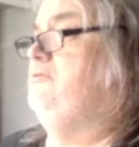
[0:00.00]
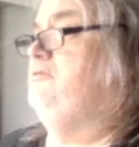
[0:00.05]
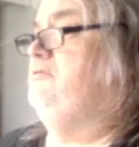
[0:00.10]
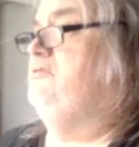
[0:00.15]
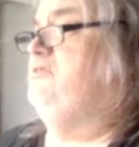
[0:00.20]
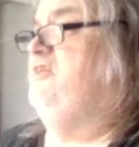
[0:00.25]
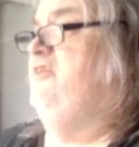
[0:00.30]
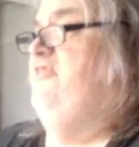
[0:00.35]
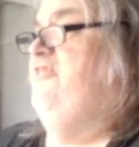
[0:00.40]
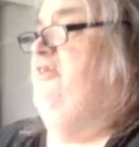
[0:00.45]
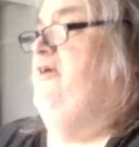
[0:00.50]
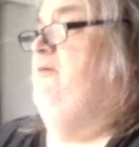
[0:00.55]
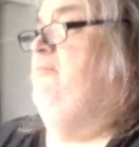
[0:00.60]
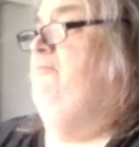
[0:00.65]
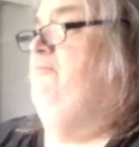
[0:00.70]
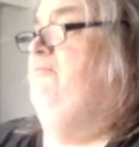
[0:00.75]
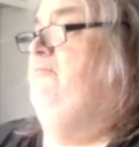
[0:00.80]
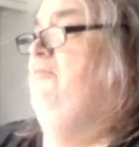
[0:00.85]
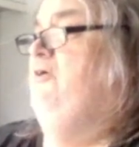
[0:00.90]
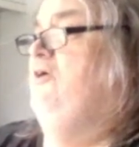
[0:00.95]
to
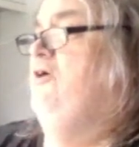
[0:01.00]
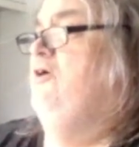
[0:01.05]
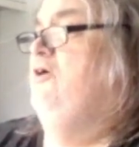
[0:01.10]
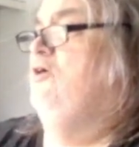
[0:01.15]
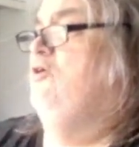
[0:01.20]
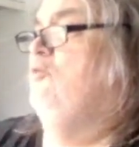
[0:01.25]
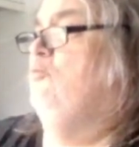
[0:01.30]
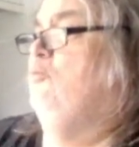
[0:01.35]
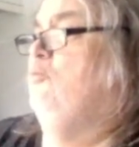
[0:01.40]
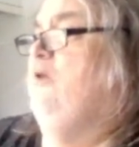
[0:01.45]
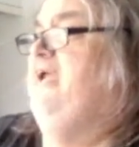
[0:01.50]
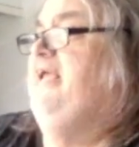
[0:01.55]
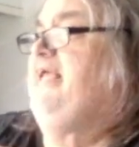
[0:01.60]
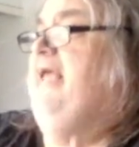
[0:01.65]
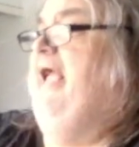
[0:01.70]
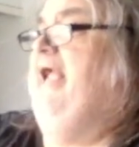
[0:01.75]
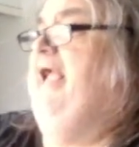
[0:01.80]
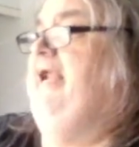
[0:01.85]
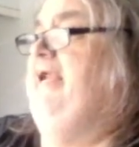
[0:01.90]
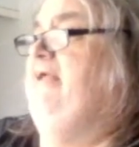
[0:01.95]
them
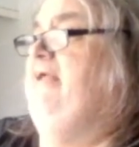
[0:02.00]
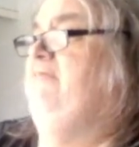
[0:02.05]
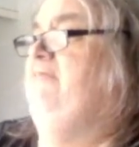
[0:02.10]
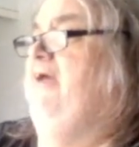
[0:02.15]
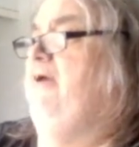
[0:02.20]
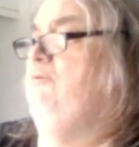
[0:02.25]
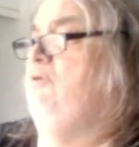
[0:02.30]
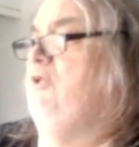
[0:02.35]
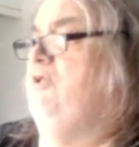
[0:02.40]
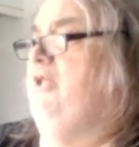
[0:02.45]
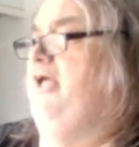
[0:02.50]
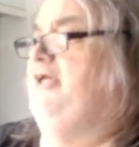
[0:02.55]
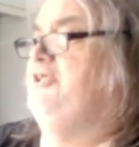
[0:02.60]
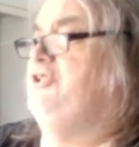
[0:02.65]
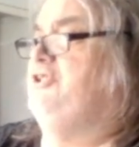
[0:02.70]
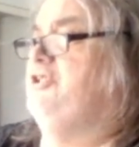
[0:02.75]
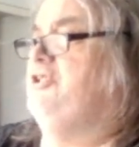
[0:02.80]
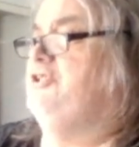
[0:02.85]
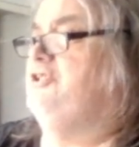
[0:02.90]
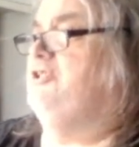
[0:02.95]
regaining that
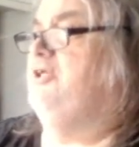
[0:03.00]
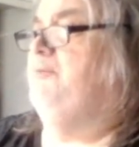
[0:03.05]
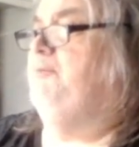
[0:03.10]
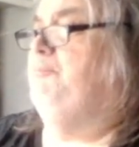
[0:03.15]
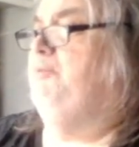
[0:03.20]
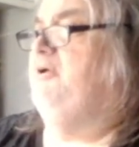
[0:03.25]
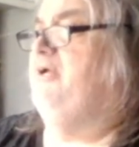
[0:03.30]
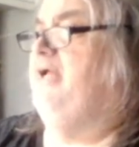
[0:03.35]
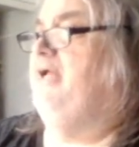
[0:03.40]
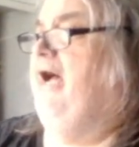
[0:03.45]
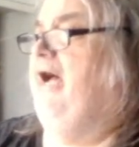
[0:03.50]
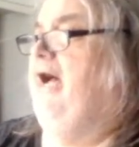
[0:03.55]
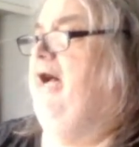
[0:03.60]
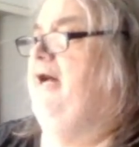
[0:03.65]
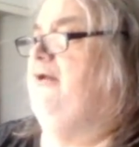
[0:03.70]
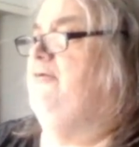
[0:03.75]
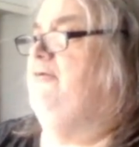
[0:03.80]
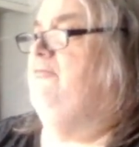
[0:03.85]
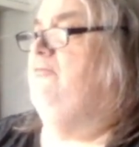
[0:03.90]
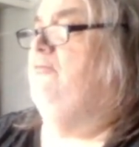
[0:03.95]
relationship with
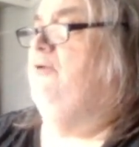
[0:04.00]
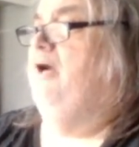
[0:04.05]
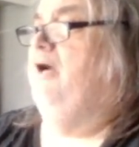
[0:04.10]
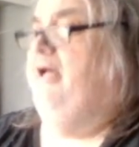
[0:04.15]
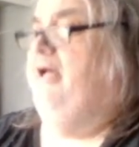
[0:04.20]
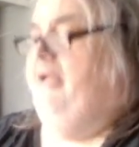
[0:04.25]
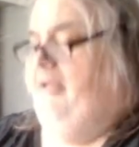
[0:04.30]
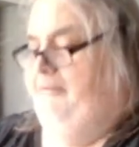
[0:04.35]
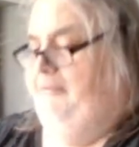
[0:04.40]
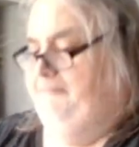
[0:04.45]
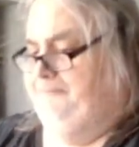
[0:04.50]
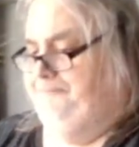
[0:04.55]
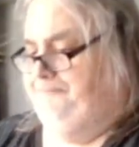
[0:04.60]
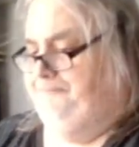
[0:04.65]
God, right?